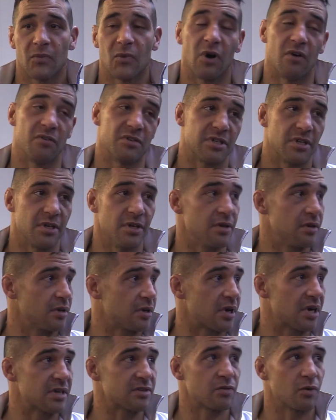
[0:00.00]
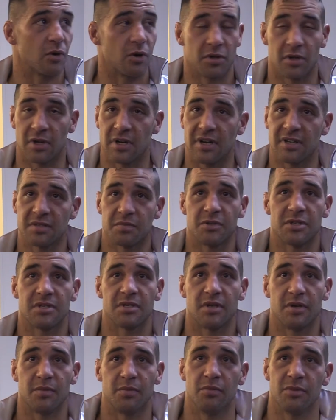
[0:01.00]
Obviously, the guys from Golden Gloves,
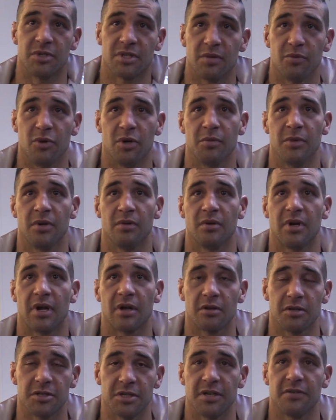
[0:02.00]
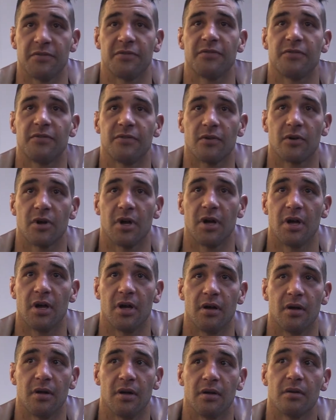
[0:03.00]
Mr. Berman, Uncle Jeff,
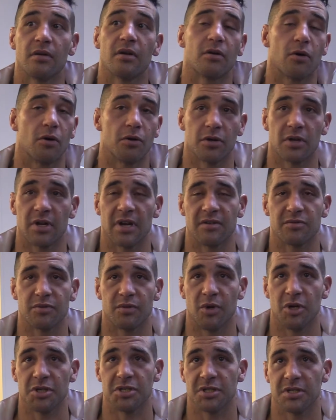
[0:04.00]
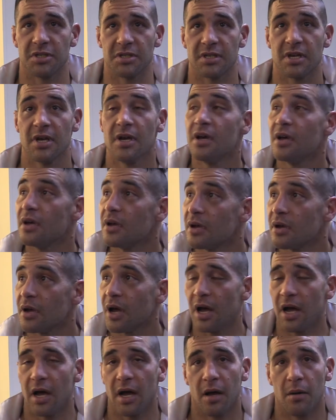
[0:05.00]
Golden Gloves Promotions.
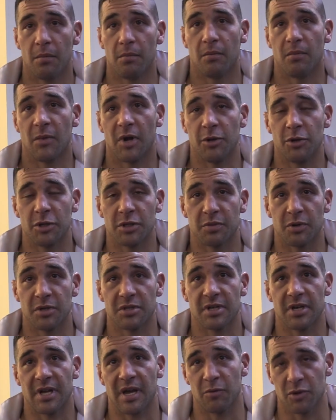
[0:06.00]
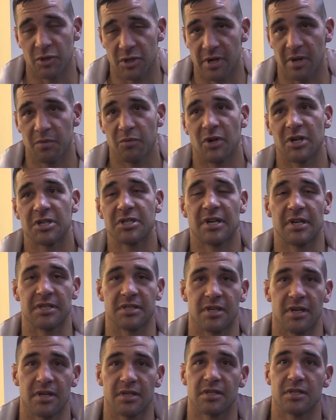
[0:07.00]
My new sponsor came on to get my
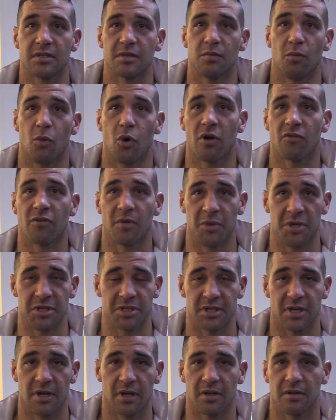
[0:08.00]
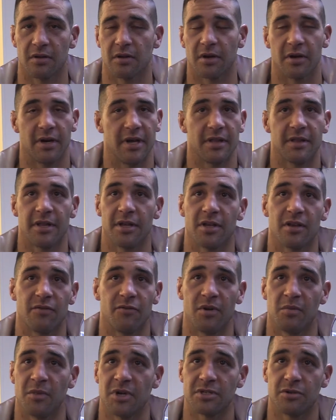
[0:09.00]
tracks as Mark from NGL. Great, thank you
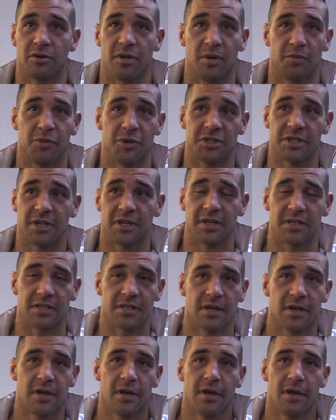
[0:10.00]
very much, really appreciate it.